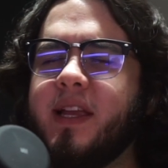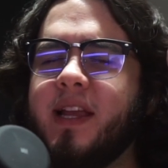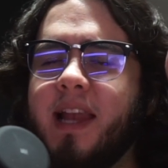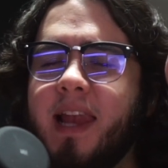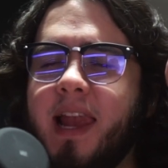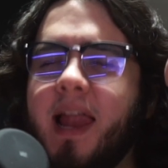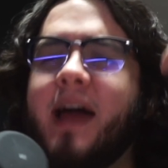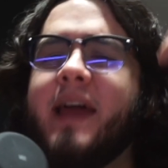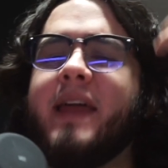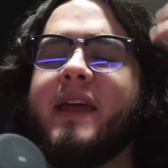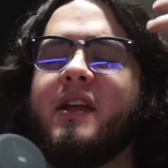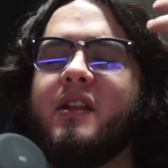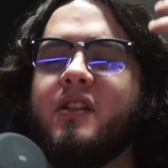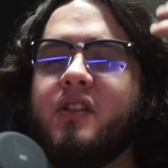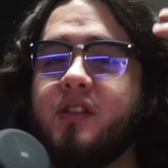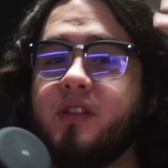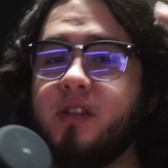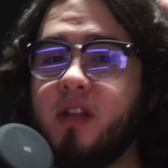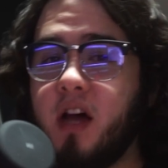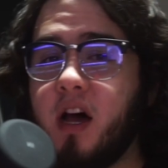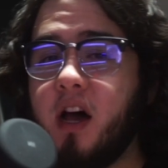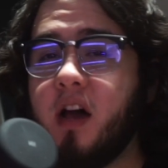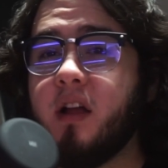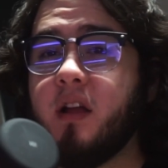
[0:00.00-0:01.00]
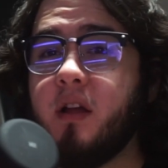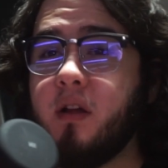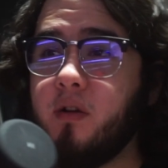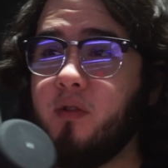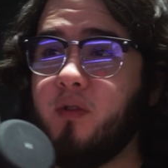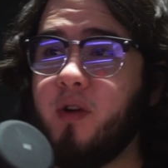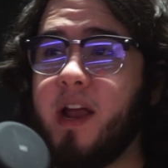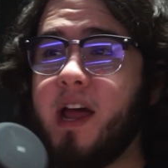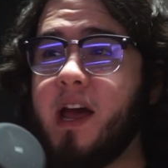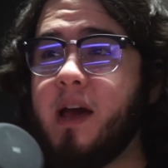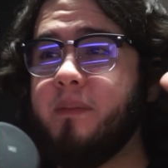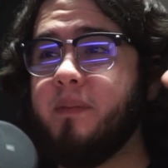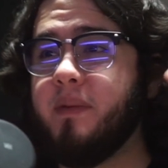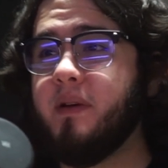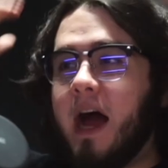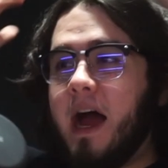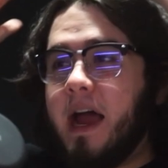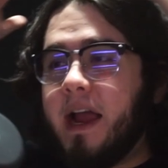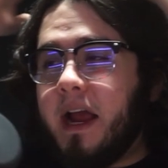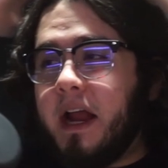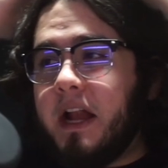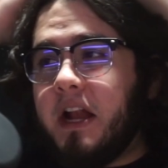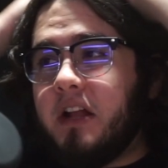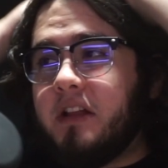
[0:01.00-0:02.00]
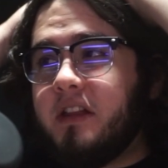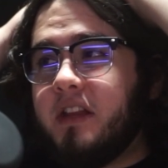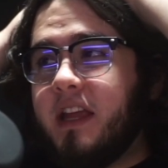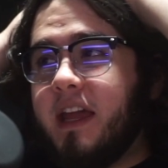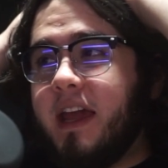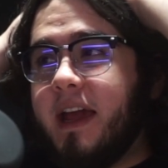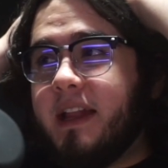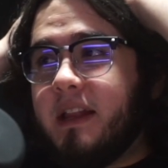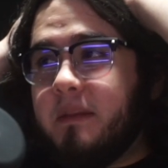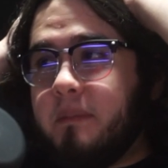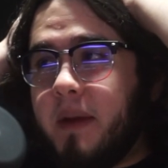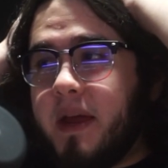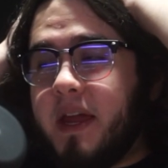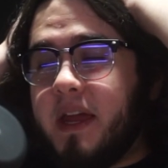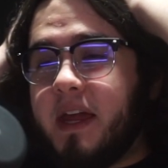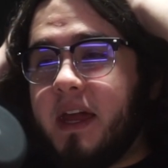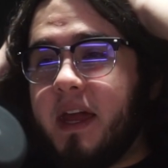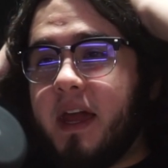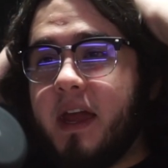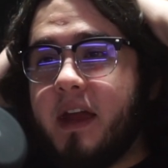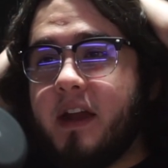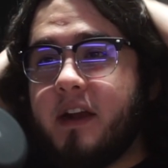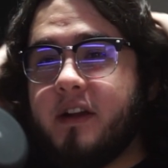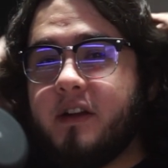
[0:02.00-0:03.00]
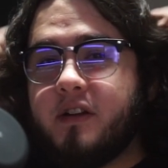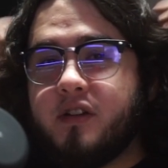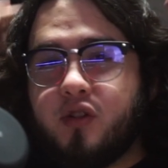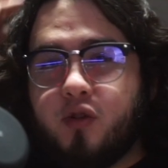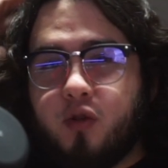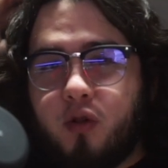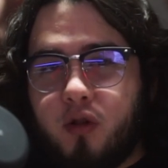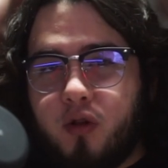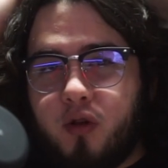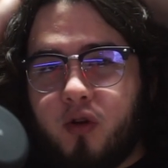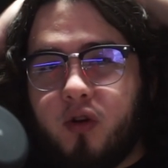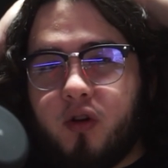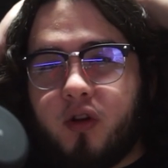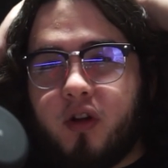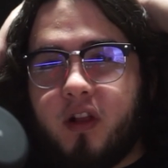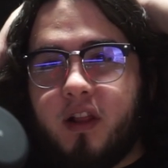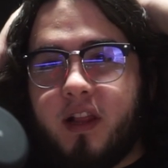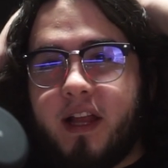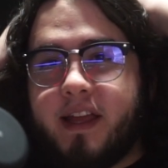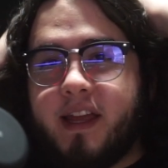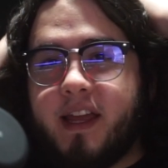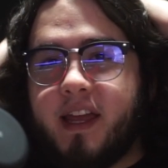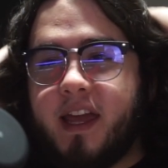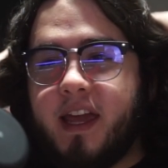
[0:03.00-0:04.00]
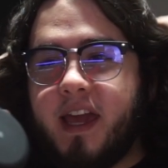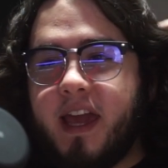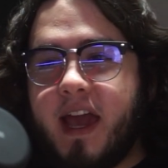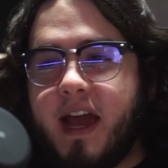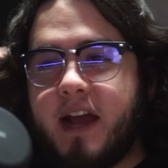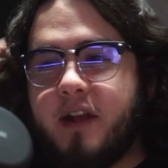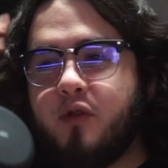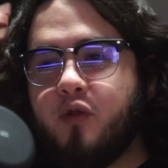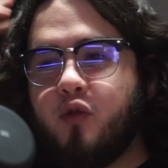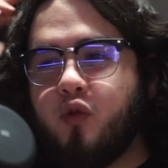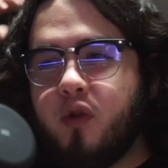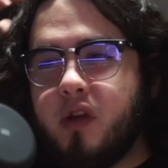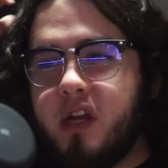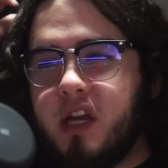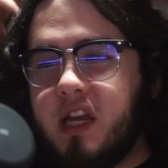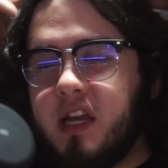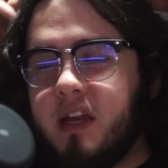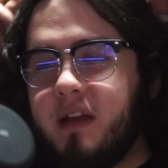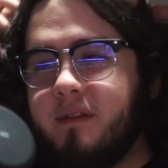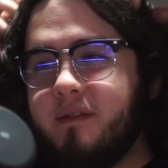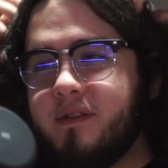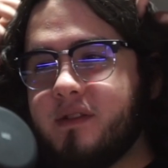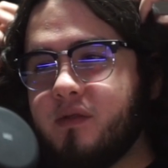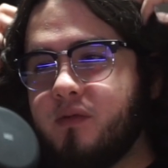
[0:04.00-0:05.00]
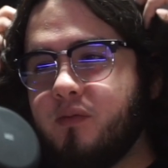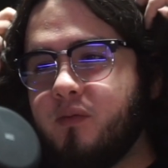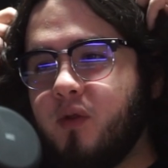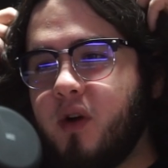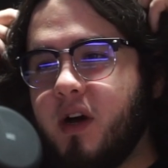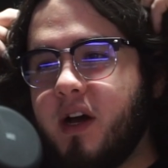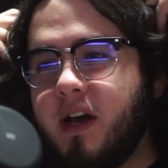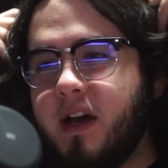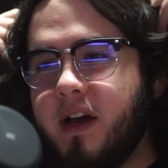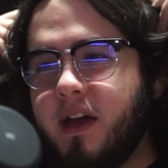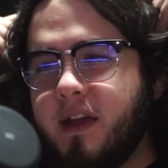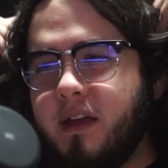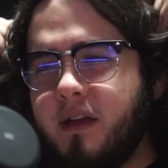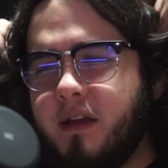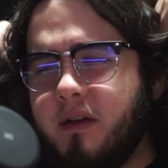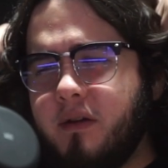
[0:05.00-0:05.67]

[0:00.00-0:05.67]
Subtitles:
like dog crap. I cannot get my hair to look like Keanu Reeves, why?